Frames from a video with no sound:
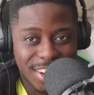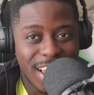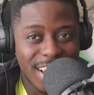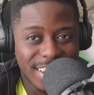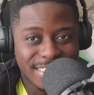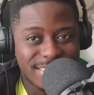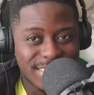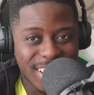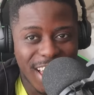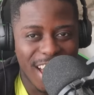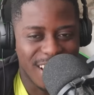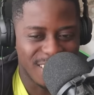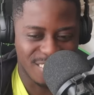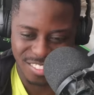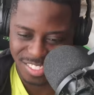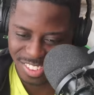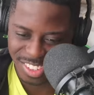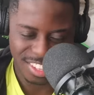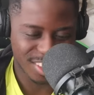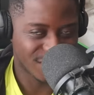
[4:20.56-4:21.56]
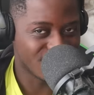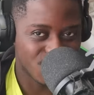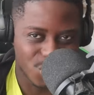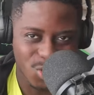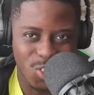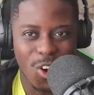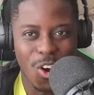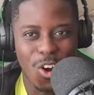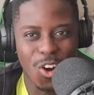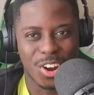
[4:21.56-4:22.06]
next time,
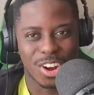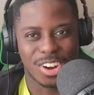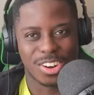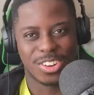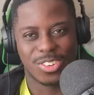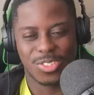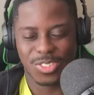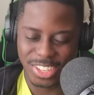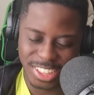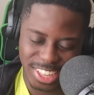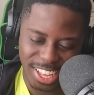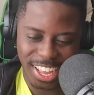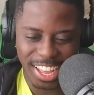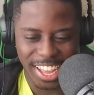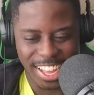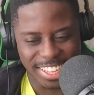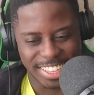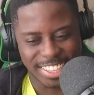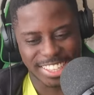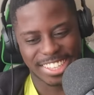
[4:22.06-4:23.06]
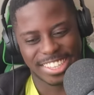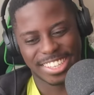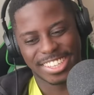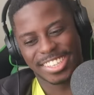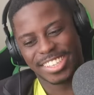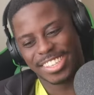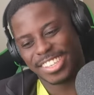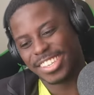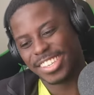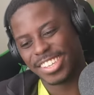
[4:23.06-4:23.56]
score. With some for East
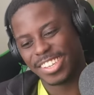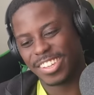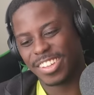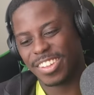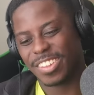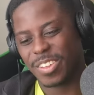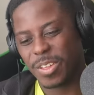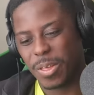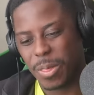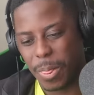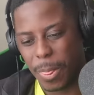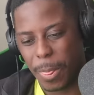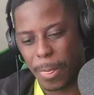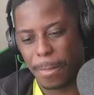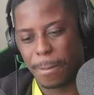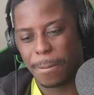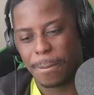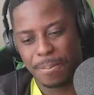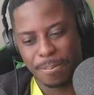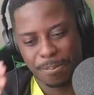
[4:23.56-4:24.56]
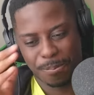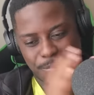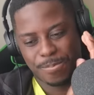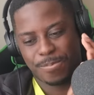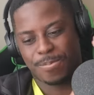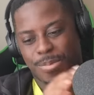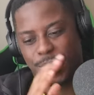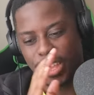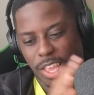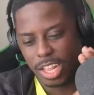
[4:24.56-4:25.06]
Bengal as well. That goal,
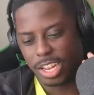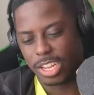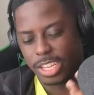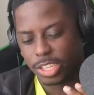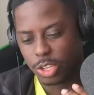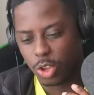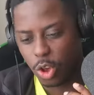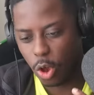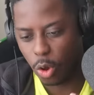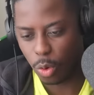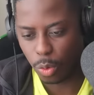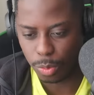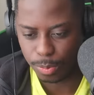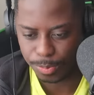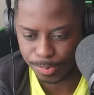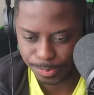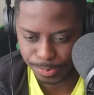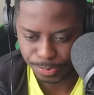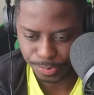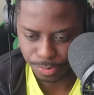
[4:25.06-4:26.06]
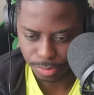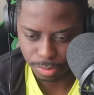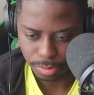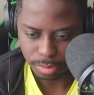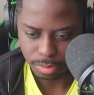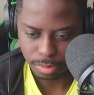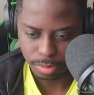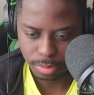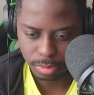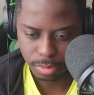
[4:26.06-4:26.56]
because Let's otherwise go. it could come
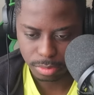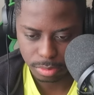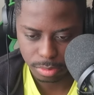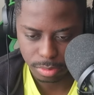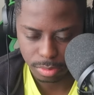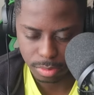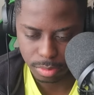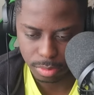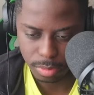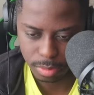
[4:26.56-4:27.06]
back to haunt you.